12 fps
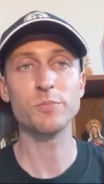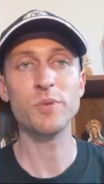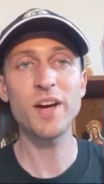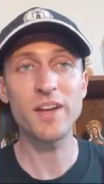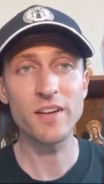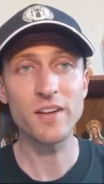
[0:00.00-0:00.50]

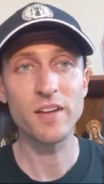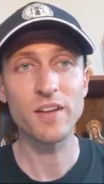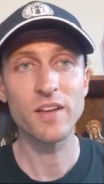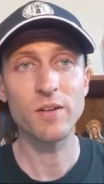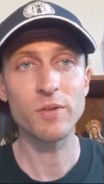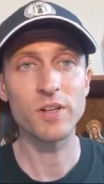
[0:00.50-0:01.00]
But
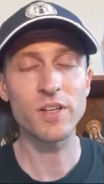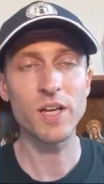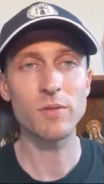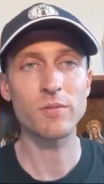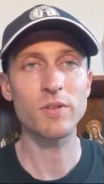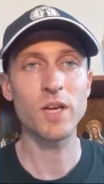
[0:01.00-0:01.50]
when it
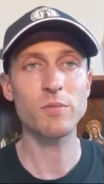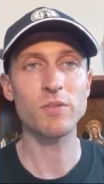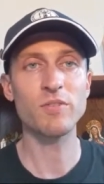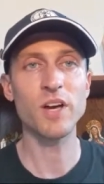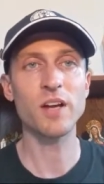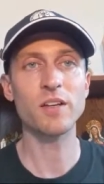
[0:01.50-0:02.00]
came, came to
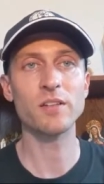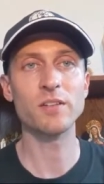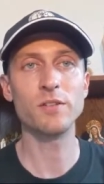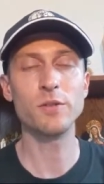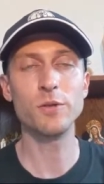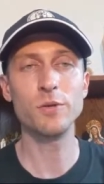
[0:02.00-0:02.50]
Vatican
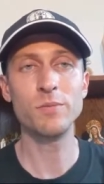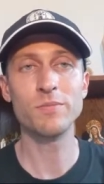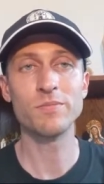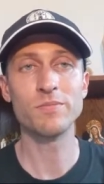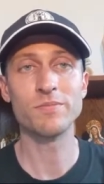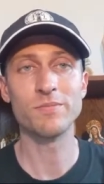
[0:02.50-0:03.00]
II,
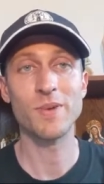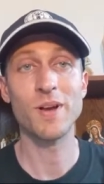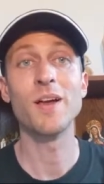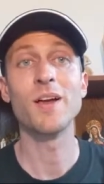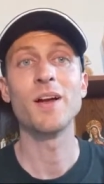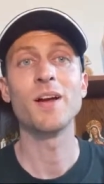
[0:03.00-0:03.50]

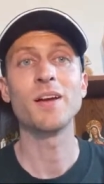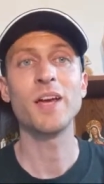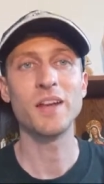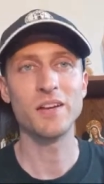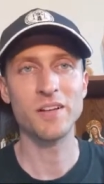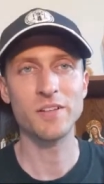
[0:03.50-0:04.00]

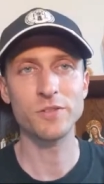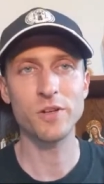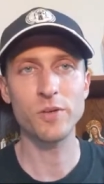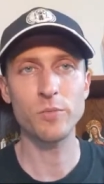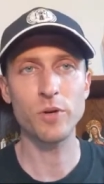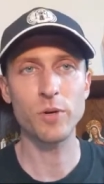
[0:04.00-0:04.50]
canonize all
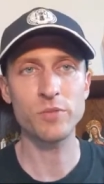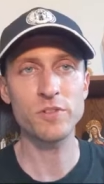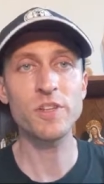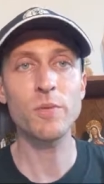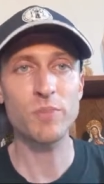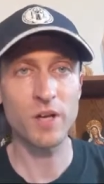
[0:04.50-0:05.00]
the popes,
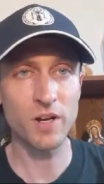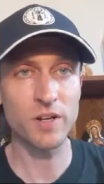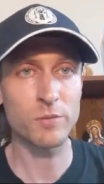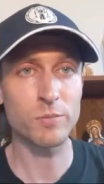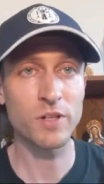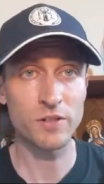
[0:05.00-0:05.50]
except
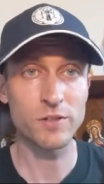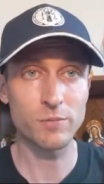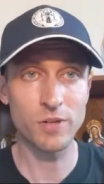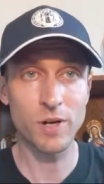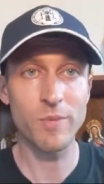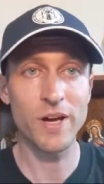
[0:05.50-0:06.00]
Benedict, because he
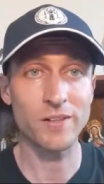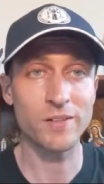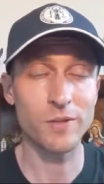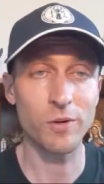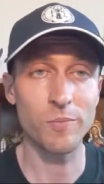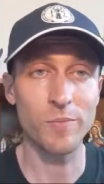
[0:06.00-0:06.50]
brought back the
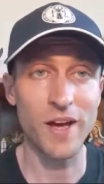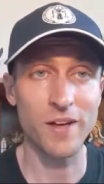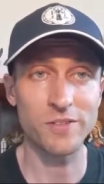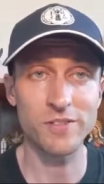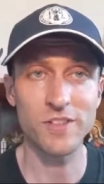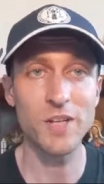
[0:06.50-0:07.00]
old
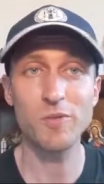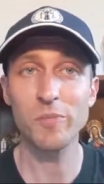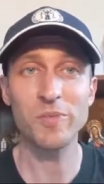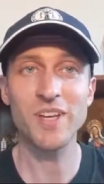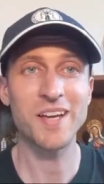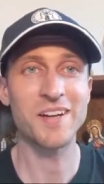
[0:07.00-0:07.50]
Mass. He won't
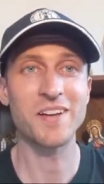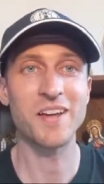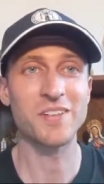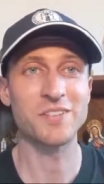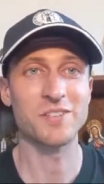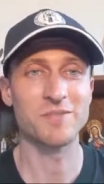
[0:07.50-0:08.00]
be
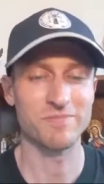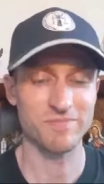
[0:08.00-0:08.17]
canonized.